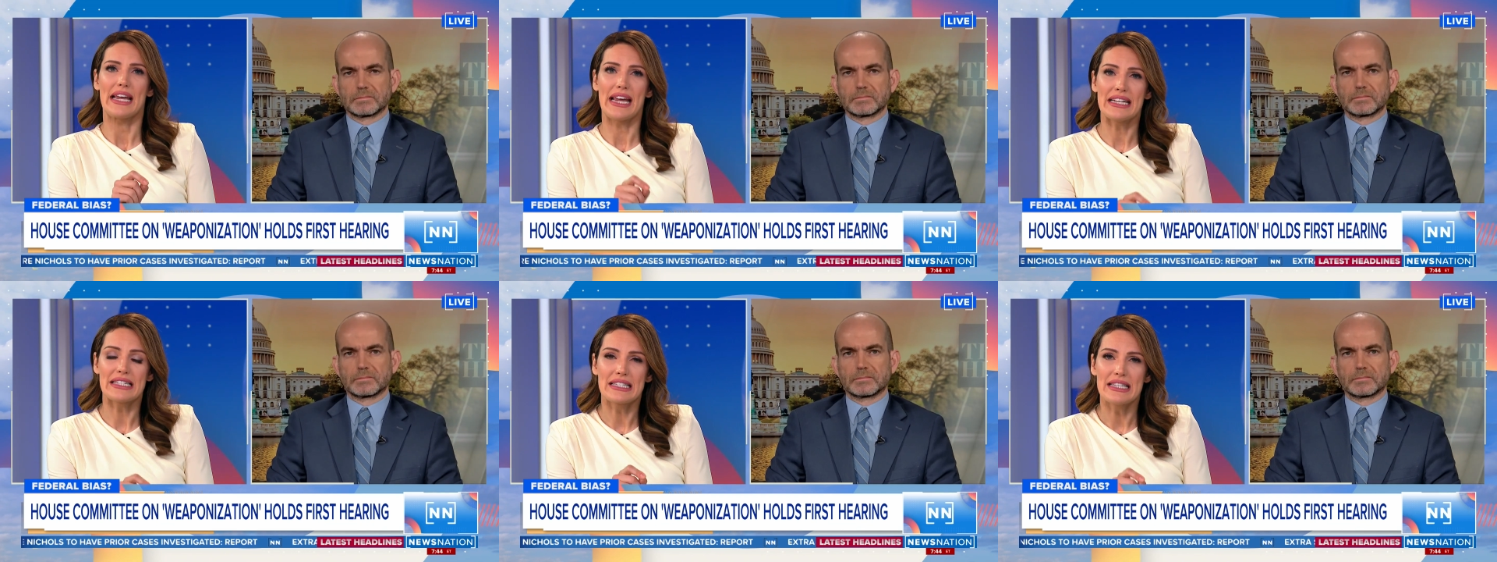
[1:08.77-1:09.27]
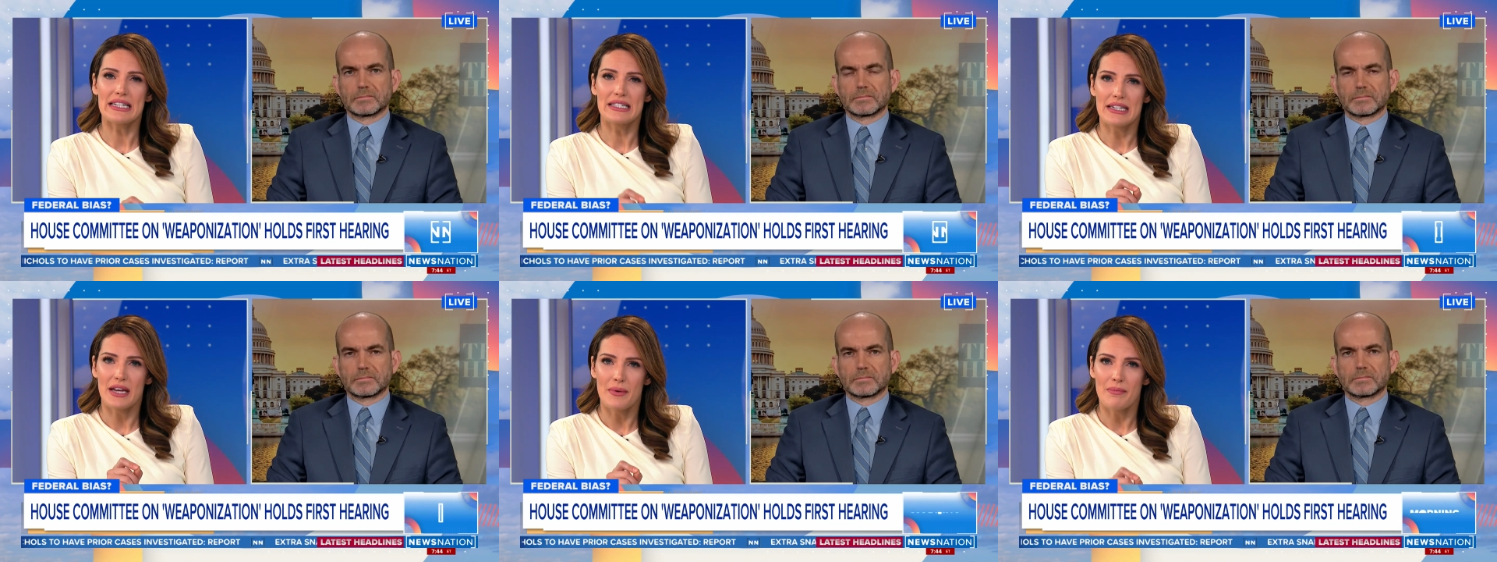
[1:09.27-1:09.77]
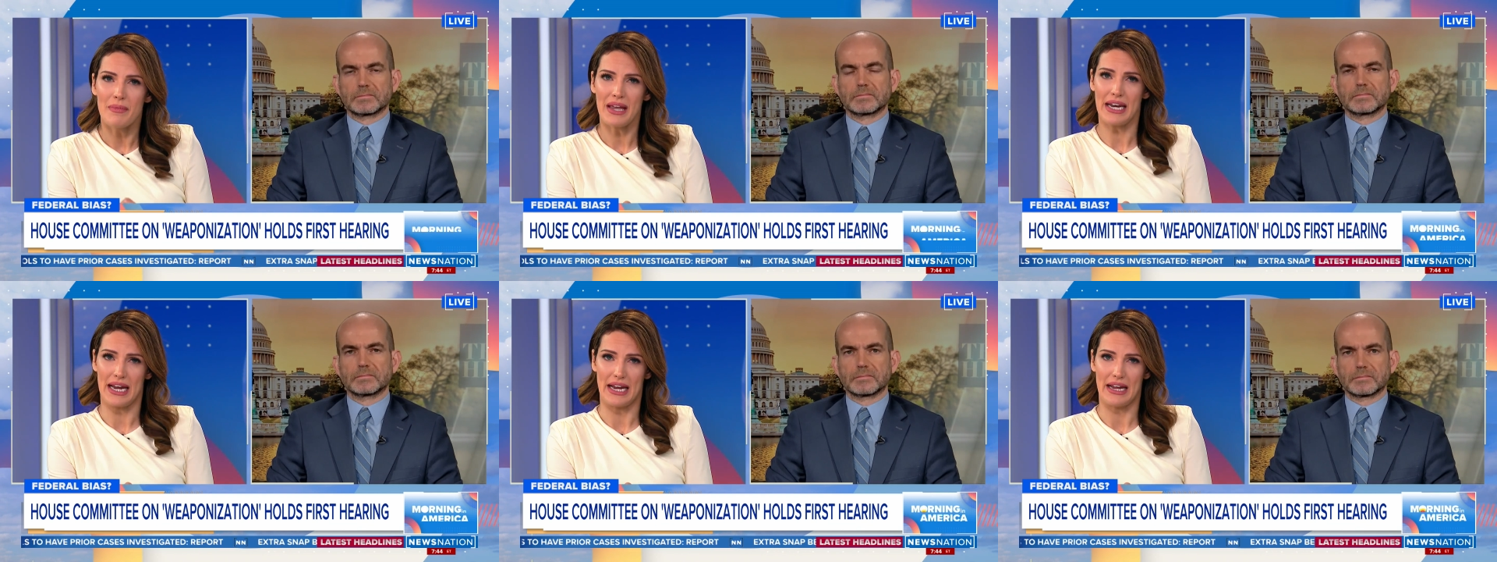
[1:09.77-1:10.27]
Speaker 1: it's this
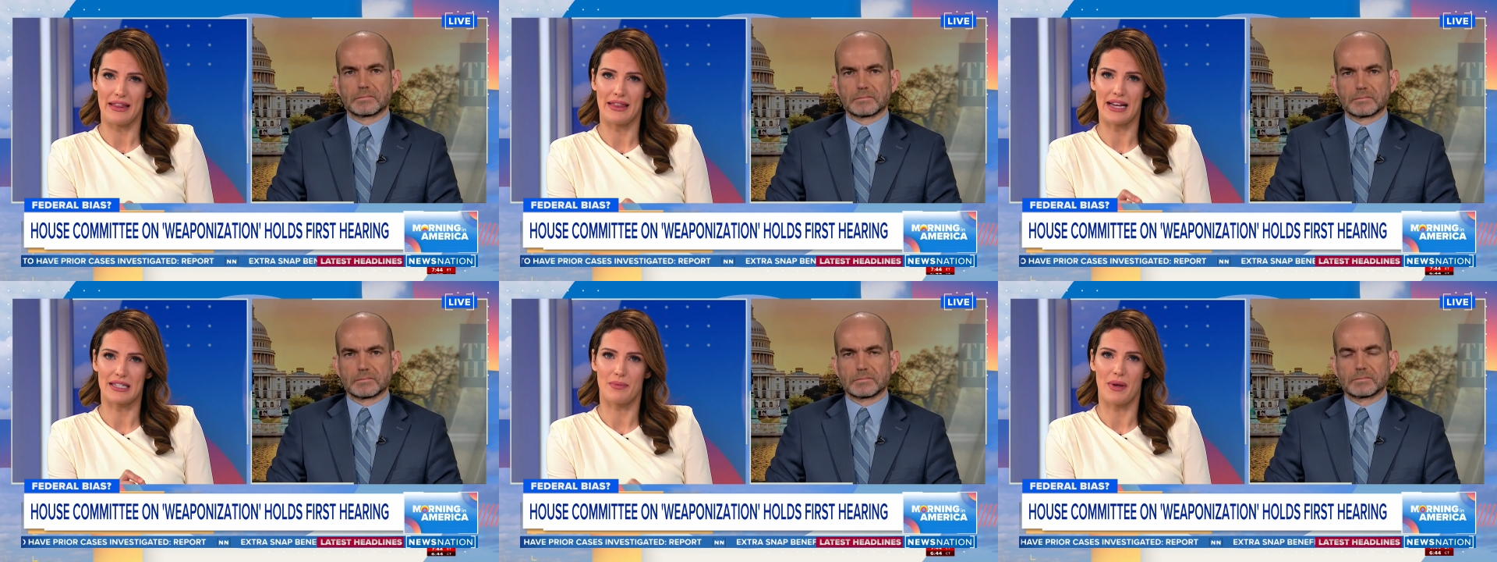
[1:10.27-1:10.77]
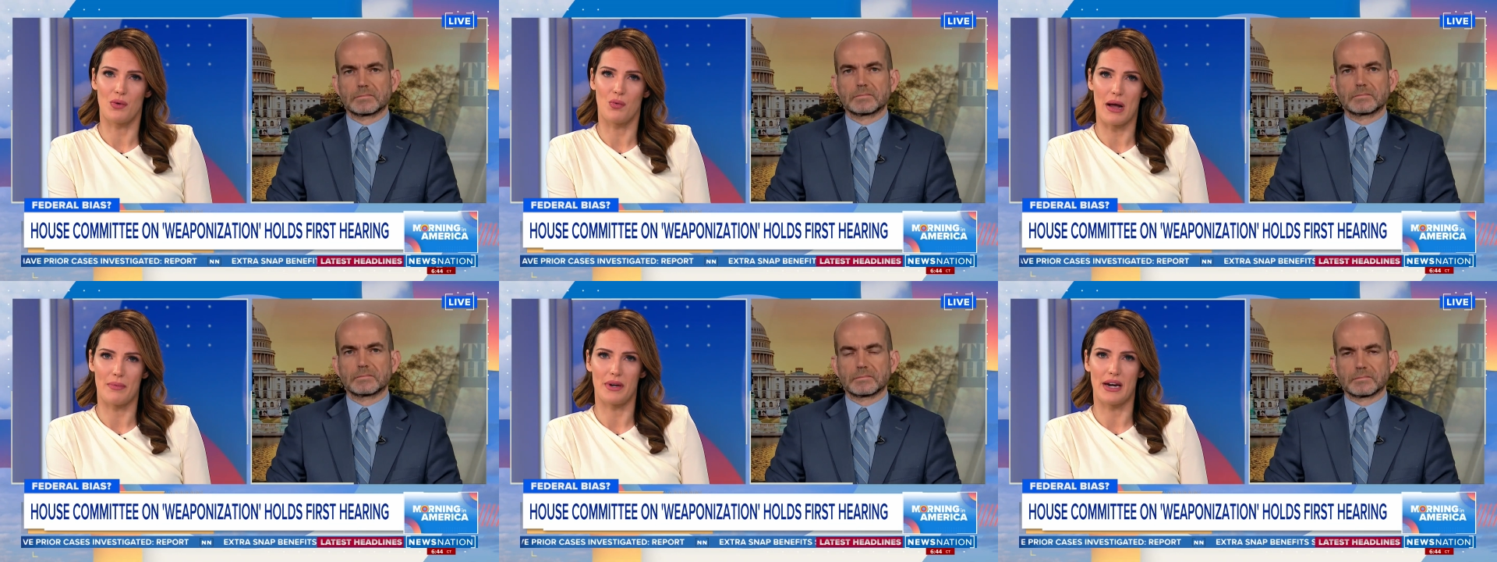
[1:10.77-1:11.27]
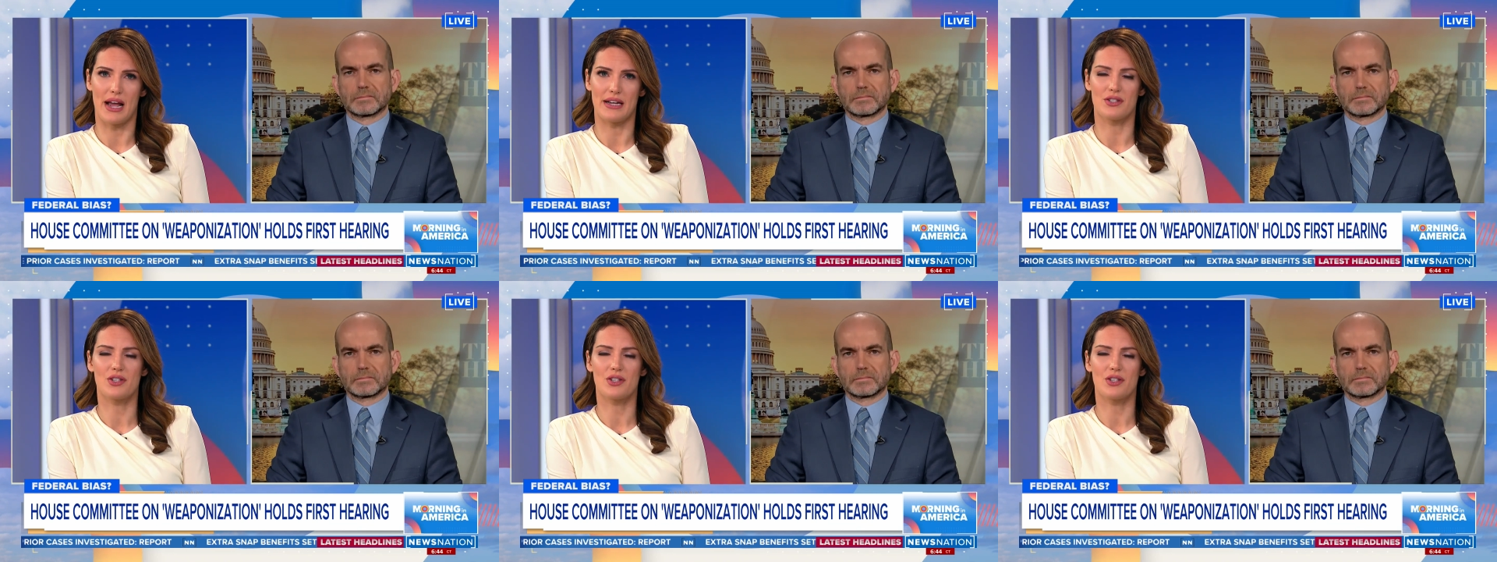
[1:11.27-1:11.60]
committee that's been weaponized.